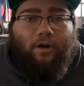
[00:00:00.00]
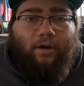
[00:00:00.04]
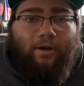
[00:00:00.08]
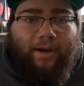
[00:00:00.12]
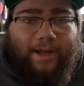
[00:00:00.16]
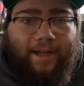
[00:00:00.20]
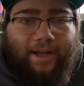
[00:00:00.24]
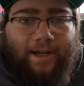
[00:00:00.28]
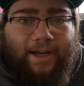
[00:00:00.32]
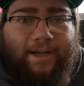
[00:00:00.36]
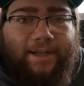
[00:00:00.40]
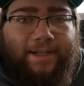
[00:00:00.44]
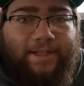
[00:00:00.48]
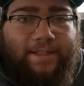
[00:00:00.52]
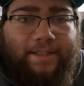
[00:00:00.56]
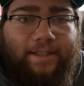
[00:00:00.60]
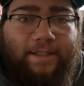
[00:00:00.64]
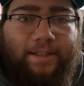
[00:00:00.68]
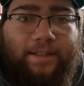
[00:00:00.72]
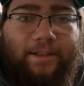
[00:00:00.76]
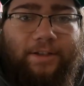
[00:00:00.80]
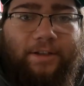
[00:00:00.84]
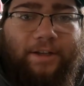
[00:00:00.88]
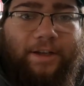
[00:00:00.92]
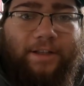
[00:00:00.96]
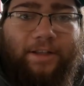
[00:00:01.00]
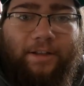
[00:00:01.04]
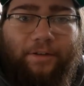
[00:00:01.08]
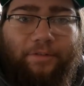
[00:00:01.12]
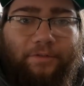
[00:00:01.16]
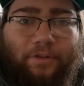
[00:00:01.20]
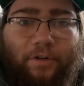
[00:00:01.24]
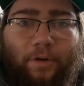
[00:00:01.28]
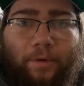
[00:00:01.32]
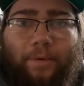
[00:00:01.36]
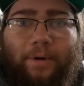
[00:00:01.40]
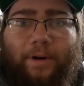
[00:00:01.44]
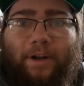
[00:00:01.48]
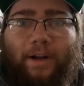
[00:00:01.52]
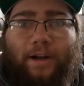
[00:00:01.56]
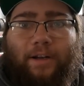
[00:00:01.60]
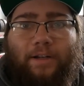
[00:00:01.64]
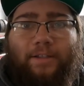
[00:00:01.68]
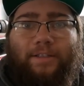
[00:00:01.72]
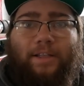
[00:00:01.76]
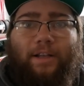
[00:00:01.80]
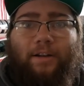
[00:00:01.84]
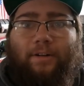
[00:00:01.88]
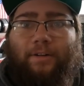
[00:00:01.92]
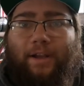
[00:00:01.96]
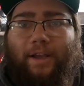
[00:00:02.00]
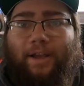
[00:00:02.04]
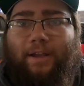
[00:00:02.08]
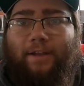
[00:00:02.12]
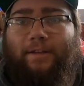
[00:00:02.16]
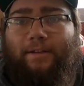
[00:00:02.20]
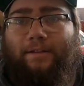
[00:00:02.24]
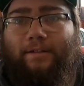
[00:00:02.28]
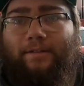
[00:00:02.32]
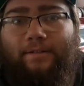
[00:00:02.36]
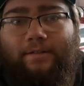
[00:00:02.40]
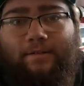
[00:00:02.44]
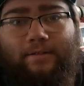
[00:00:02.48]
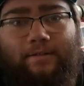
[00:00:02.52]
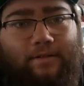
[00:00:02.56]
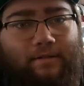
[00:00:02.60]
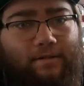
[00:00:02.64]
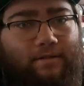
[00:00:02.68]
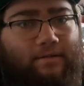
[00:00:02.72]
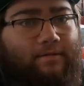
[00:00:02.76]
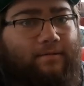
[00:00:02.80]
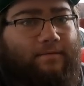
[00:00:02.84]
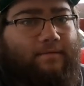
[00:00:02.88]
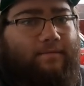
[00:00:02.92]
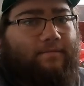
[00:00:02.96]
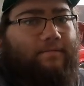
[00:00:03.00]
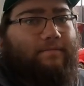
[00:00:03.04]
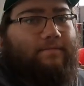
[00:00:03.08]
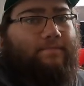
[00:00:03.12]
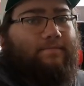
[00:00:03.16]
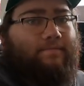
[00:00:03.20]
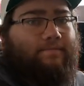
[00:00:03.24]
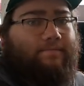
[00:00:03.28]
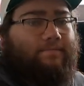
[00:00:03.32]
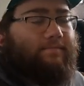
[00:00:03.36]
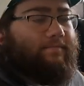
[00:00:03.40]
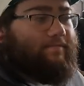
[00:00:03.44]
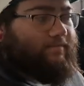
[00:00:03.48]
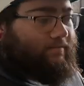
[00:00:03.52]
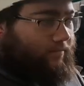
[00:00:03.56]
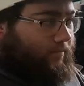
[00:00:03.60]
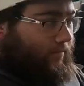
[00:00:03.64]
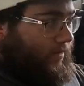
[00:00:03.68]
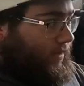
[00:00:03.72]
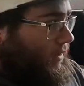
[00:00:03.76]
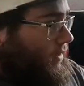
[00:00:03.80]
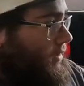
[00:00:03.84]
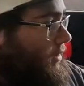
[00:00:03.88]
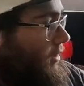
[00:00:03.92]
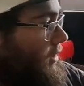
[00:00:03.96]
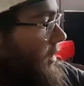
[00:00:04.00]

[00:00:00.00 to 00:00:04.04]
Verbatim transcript: All right, guys, you got the front one on. Is that okay? Yeah, it's just gonna chooch through battery.